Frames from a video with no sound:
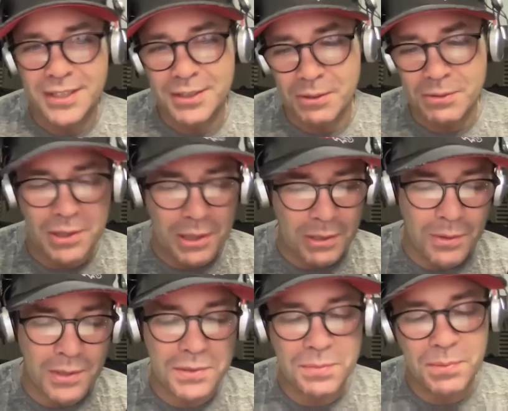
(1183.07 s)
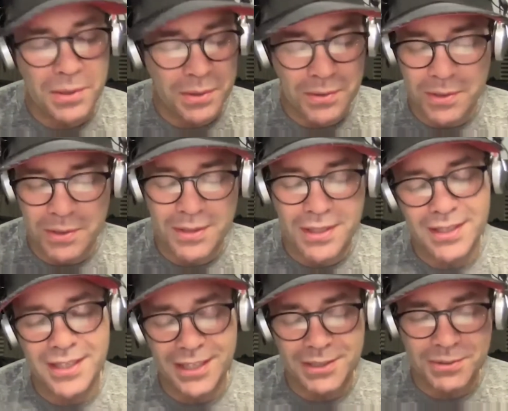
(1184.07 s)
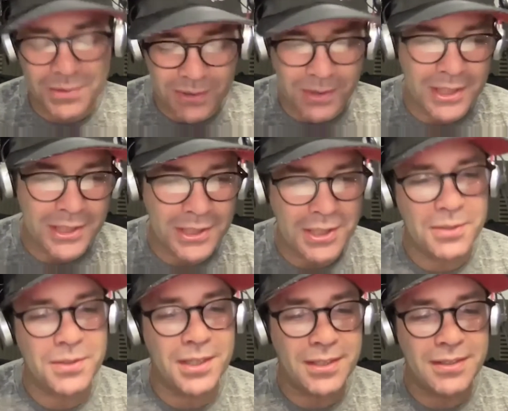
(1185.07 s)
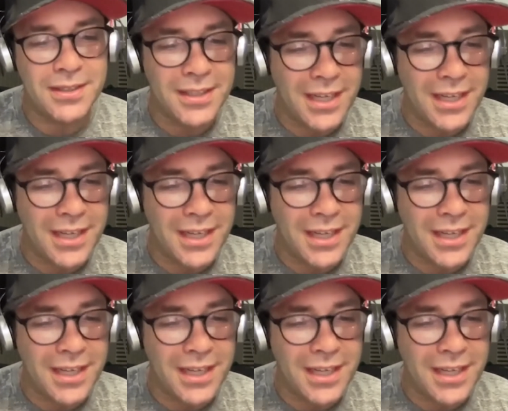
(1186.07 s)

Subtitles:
those low ones, but all the actual studies show that